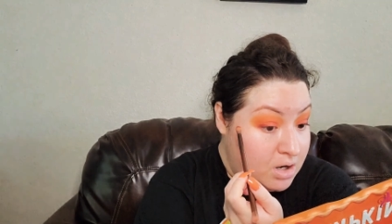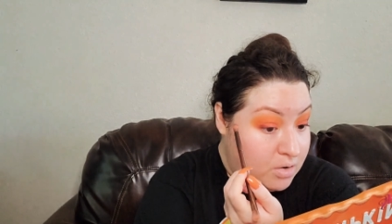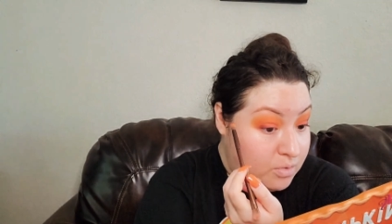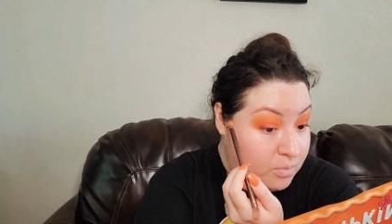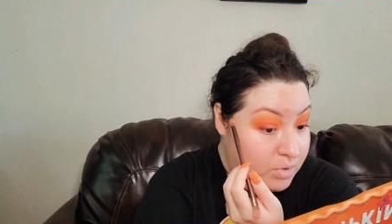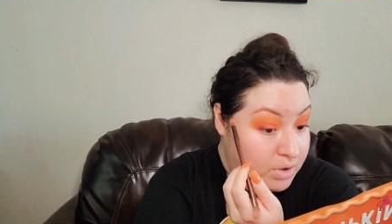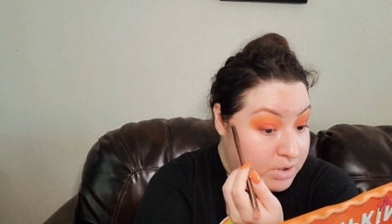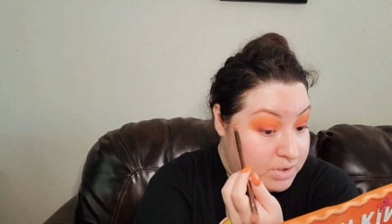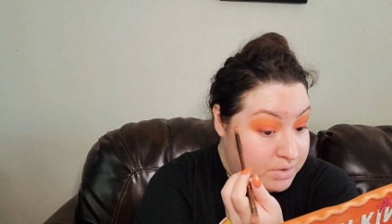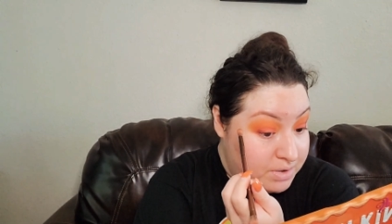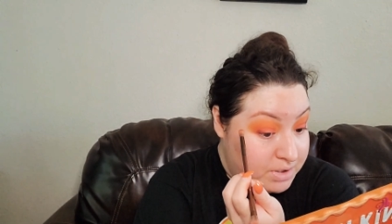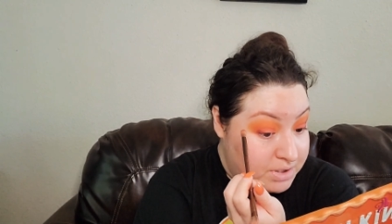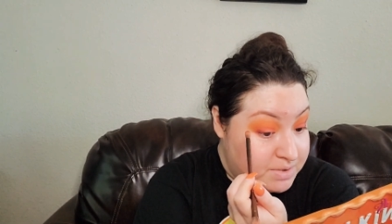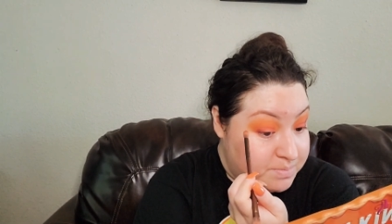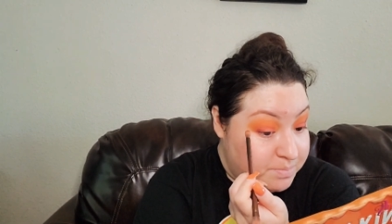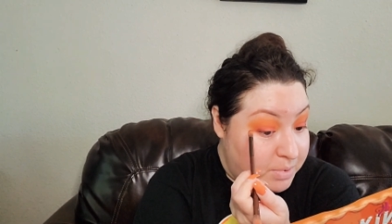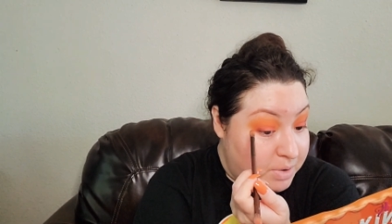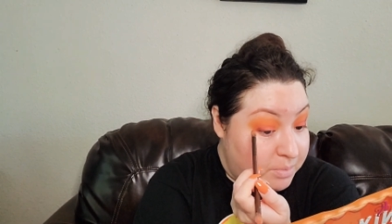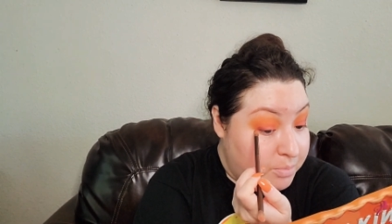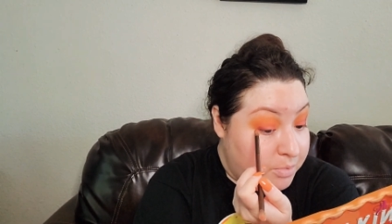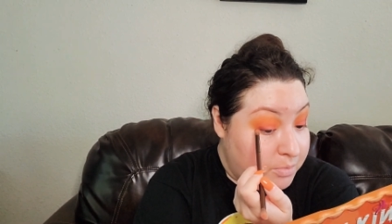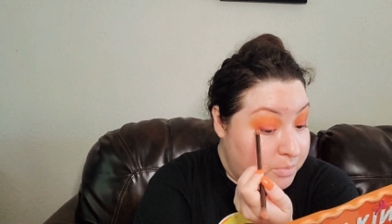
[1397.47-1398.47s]
whether it's
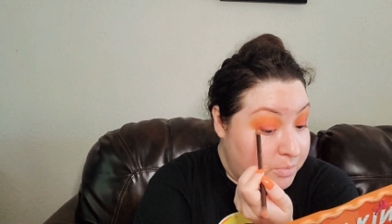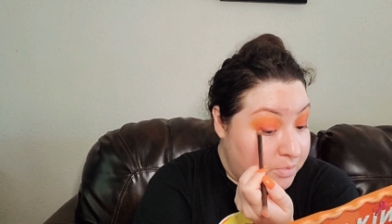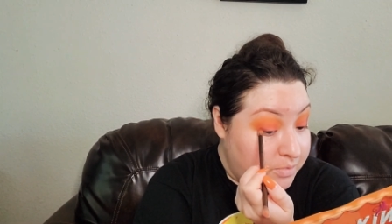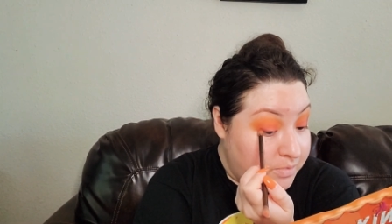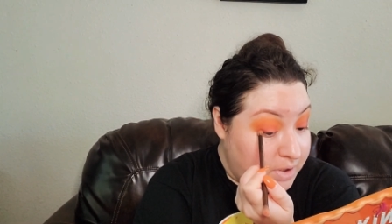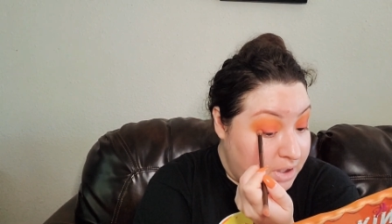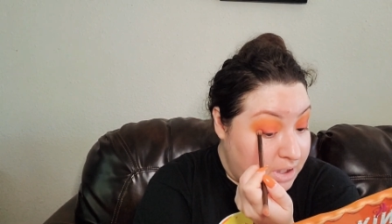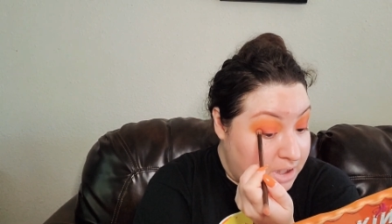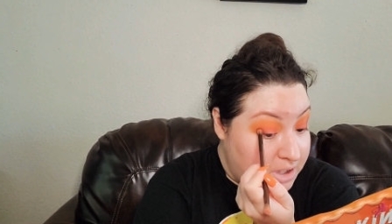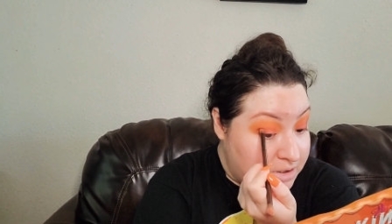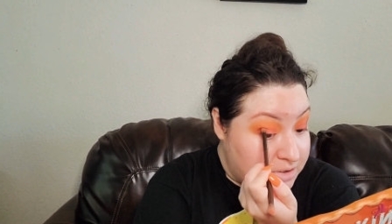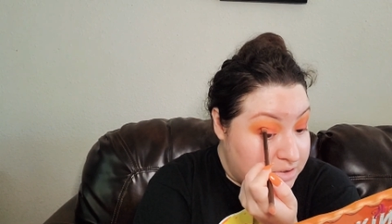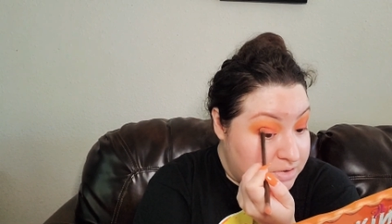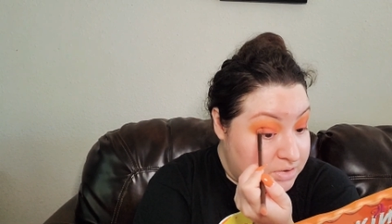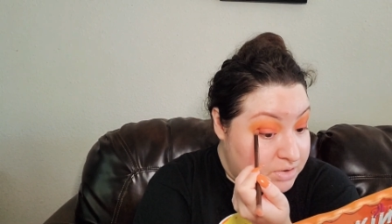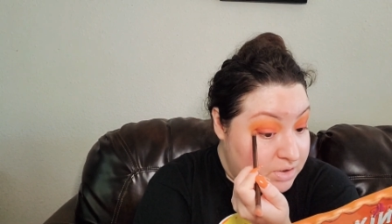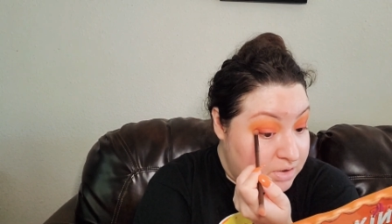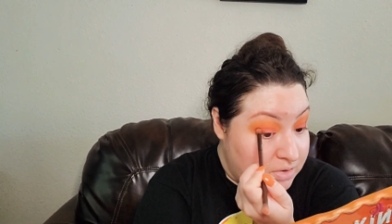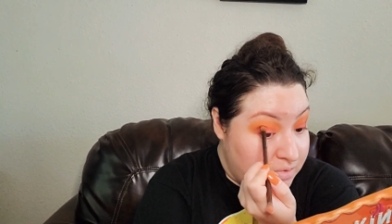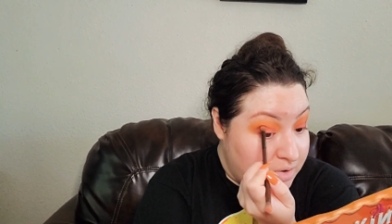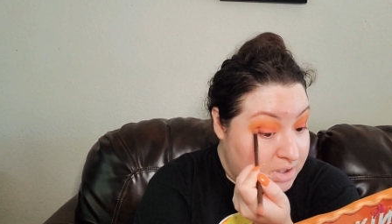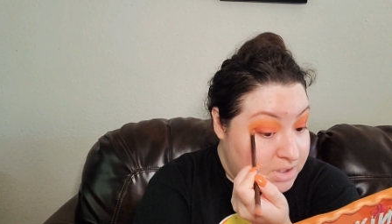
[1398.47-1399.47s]
people moving here to the
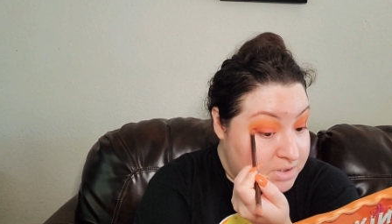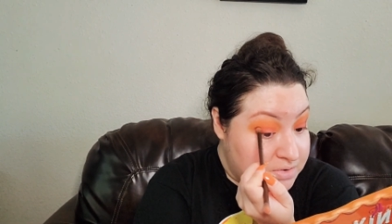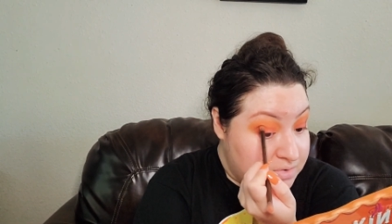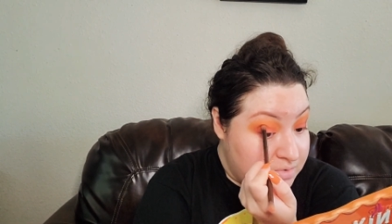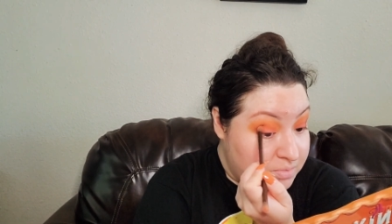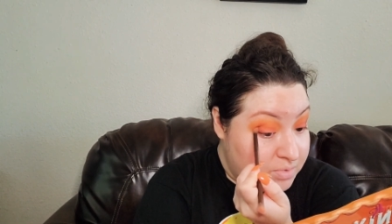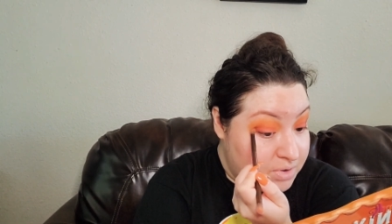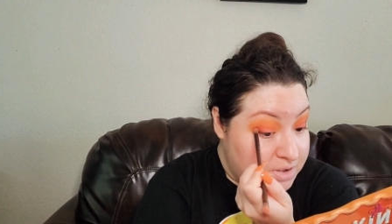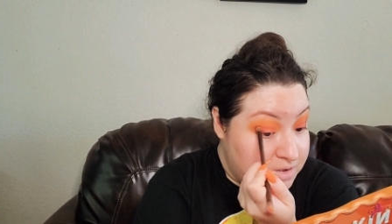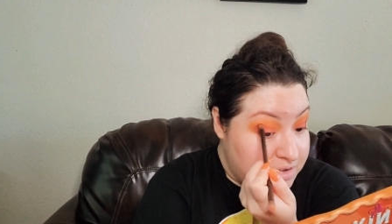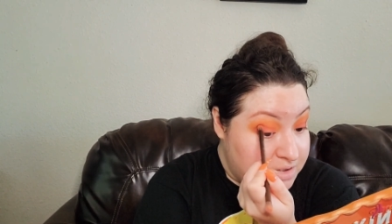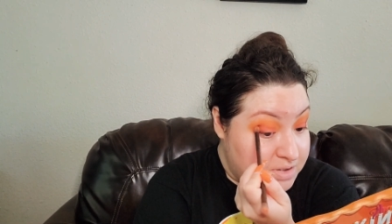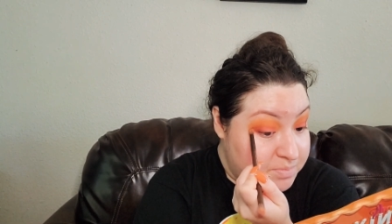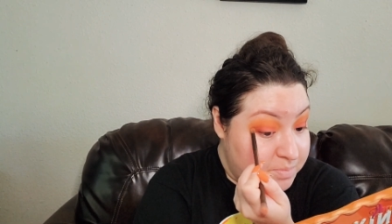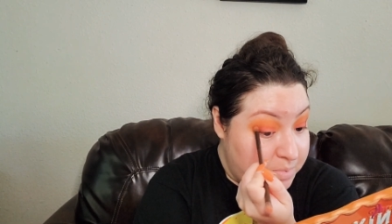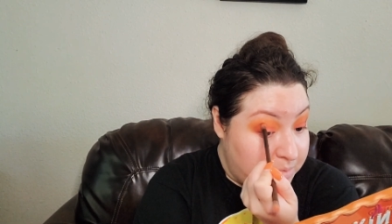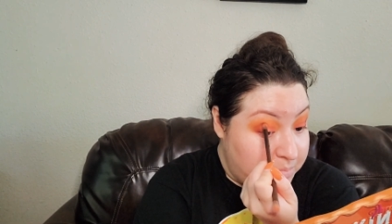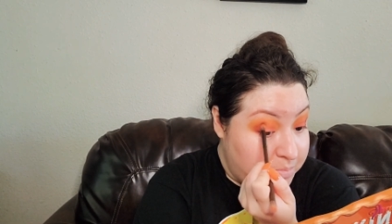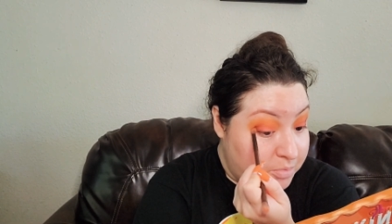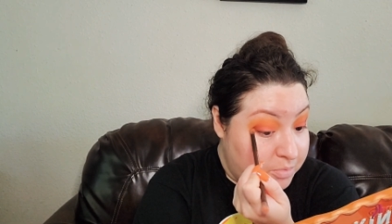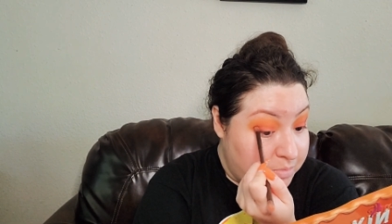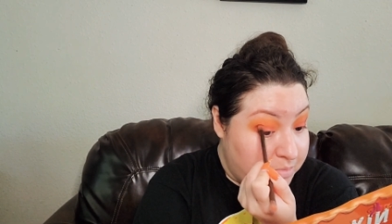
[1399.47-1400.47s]
US or whether it's
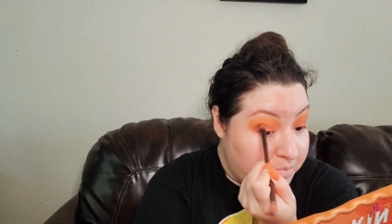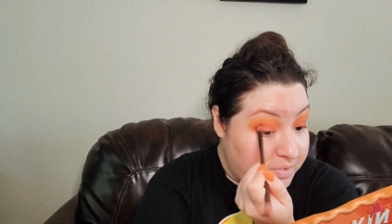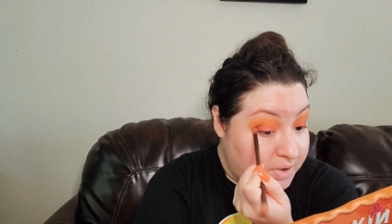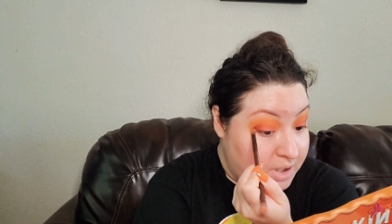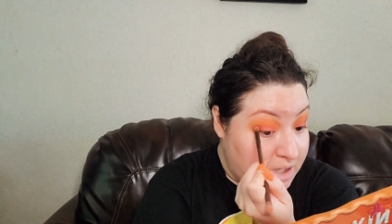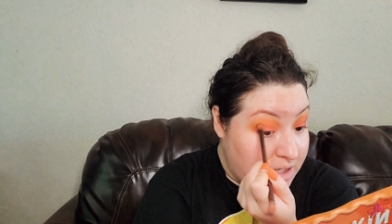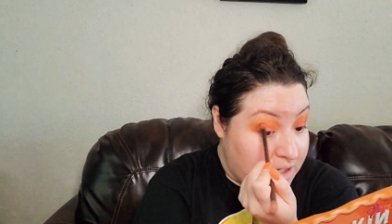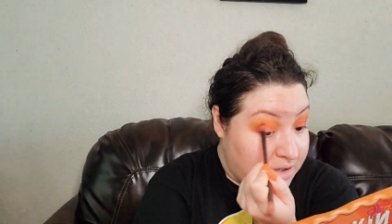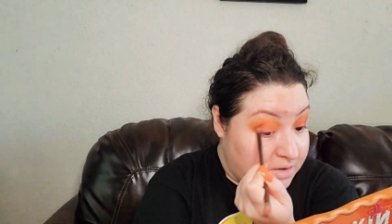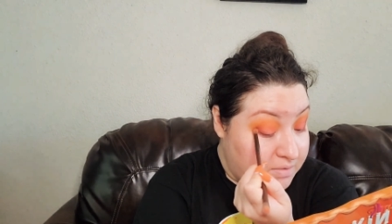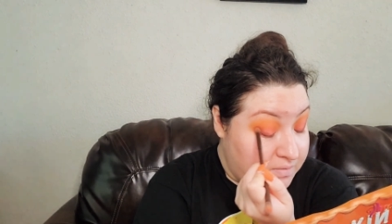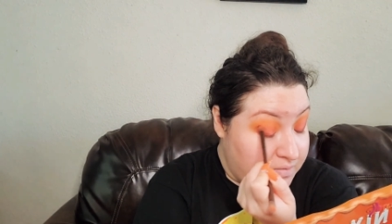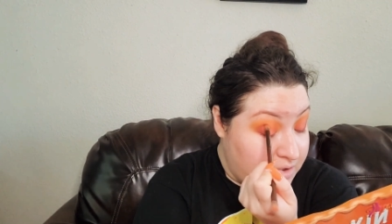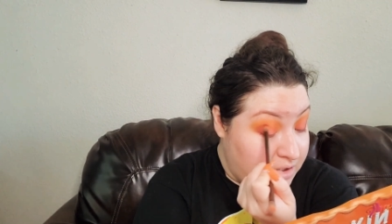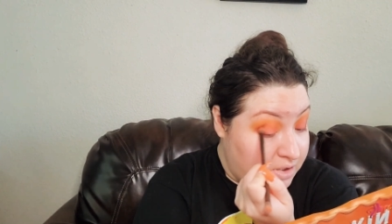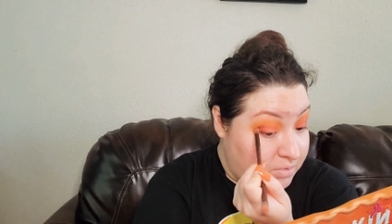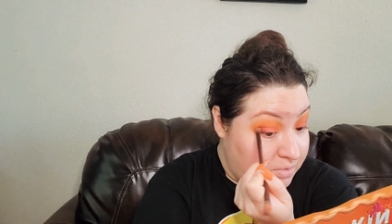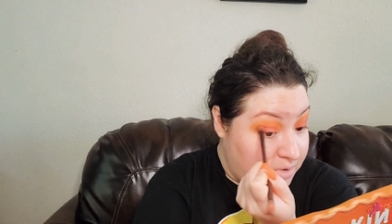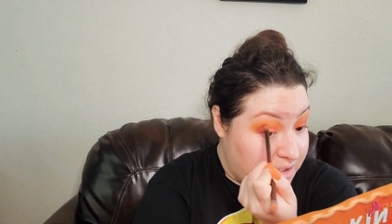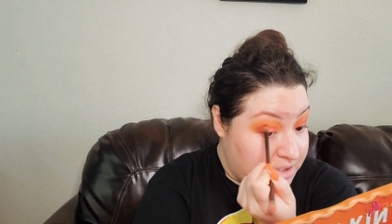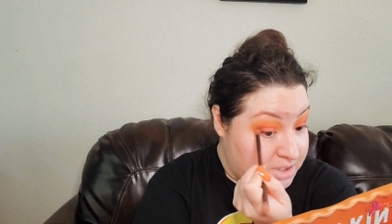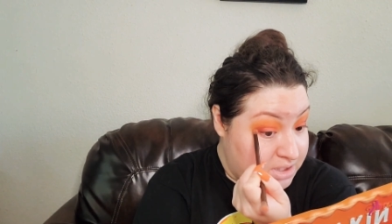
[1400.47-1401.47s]
people moving out of the
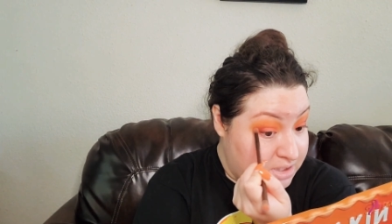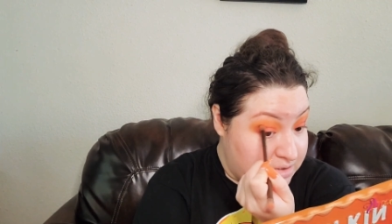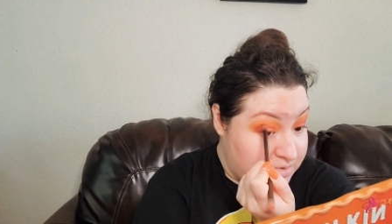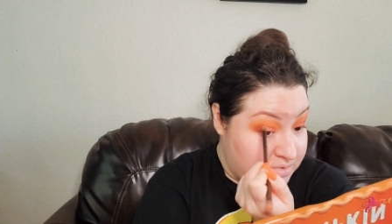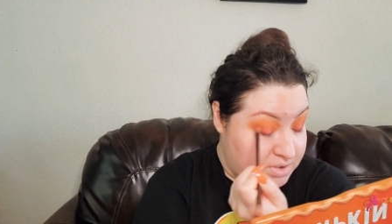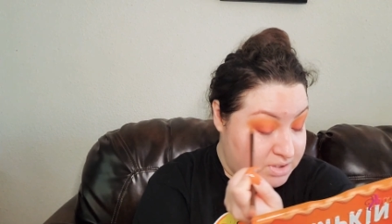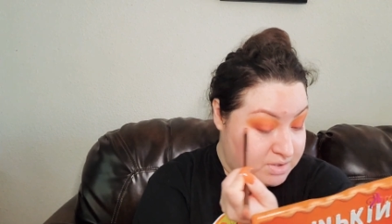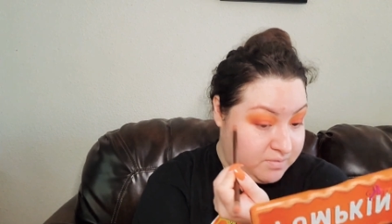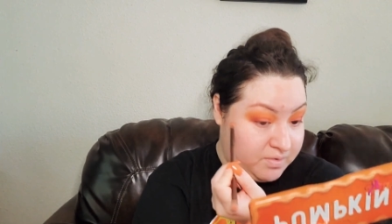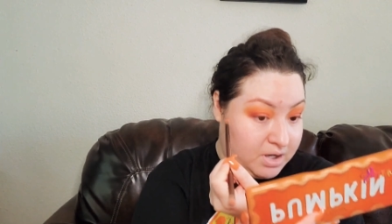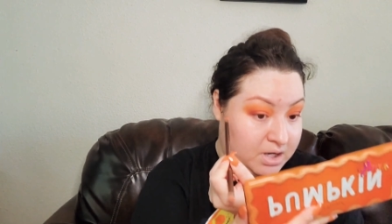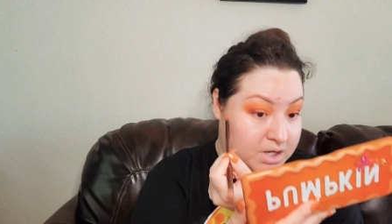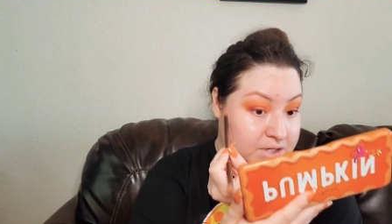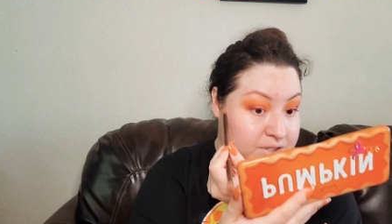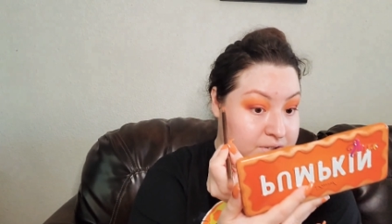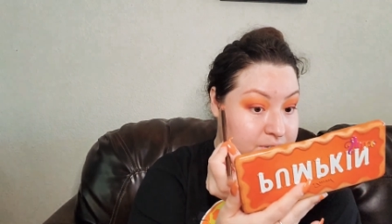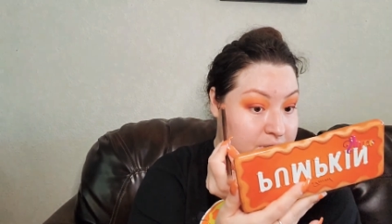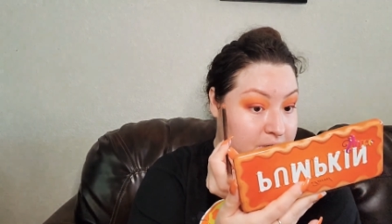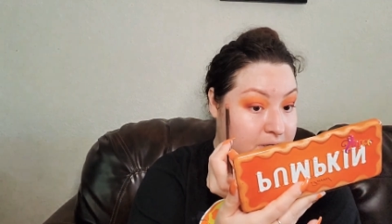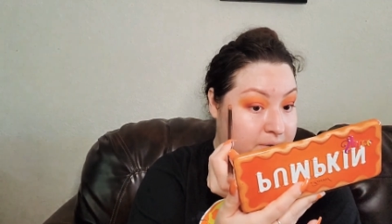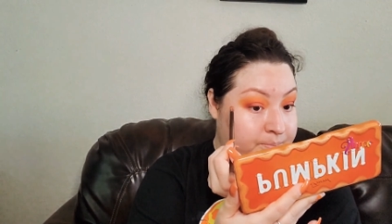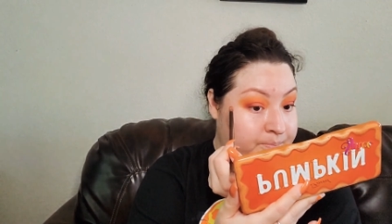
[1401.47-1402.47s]
US into a different
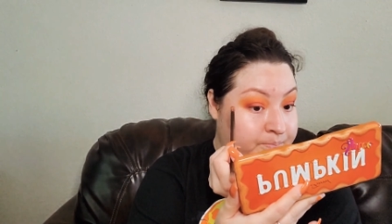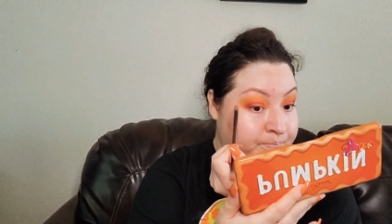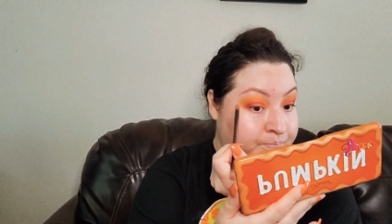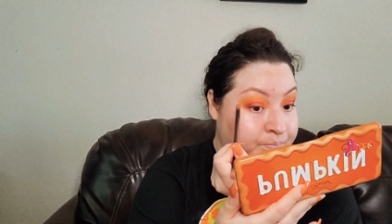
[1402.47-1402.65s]
country